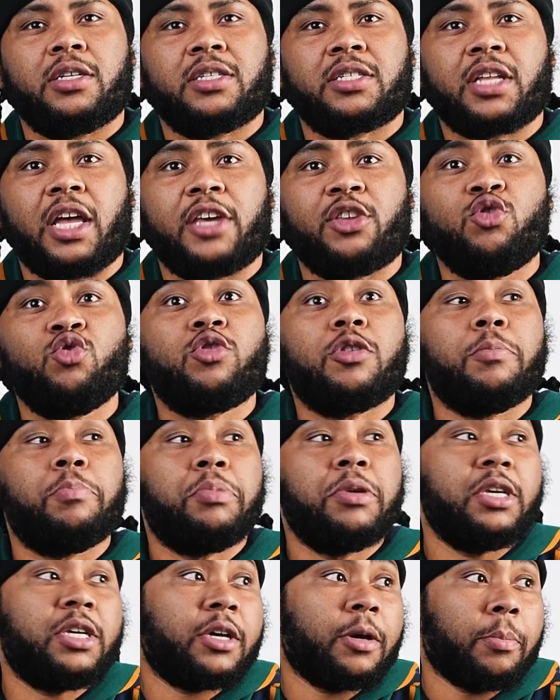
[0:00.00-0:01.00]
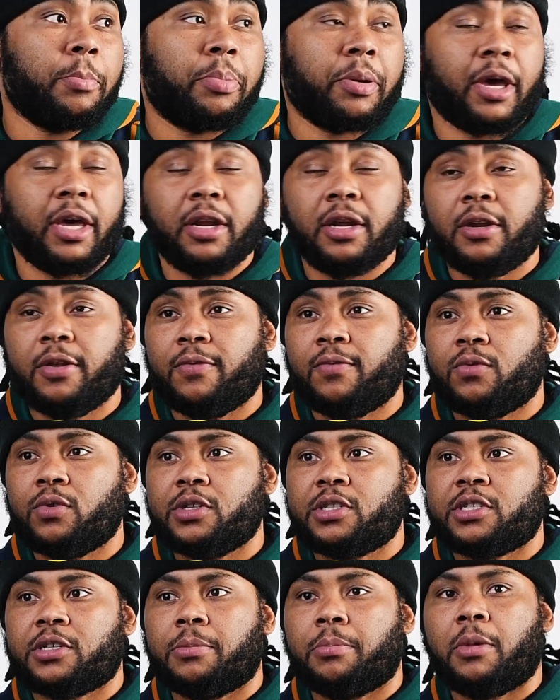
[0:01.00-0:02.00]
It's like you could be competitive
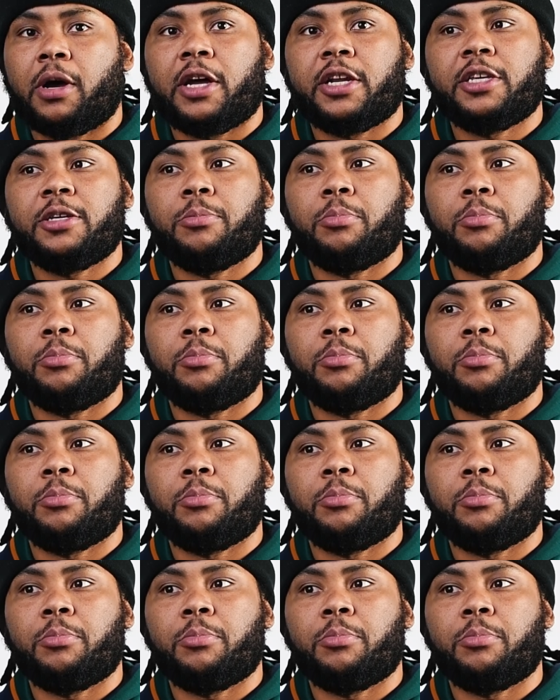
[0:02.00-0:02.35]
with somebody,